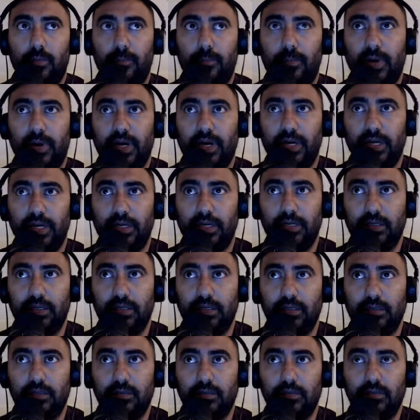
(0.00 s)
But
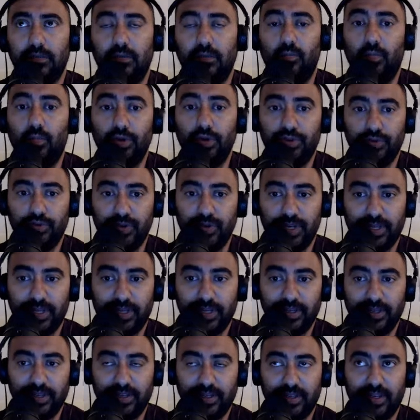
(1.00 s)

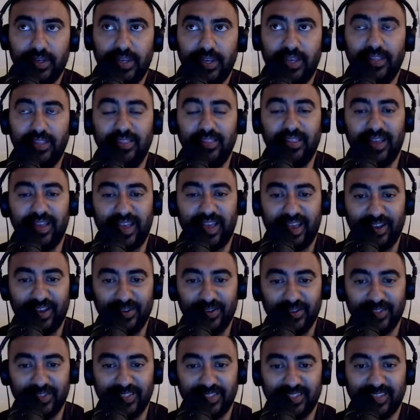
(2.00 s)
Mudryk in the
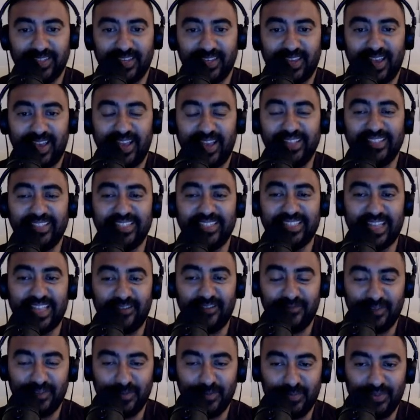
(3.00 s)
house at
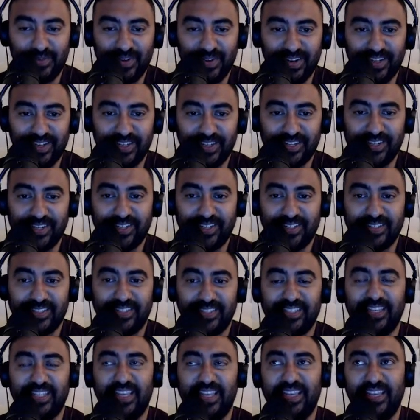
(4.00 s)
Stamford Bridge,
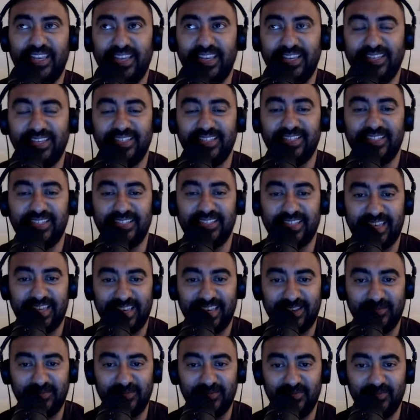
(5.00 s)
seeing his
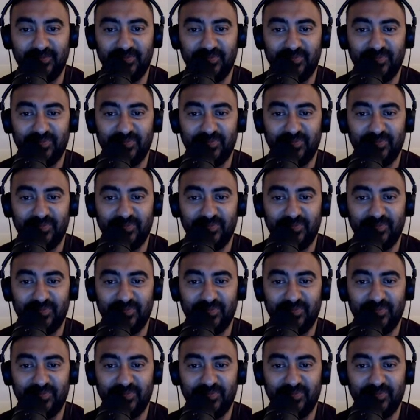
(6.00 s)
team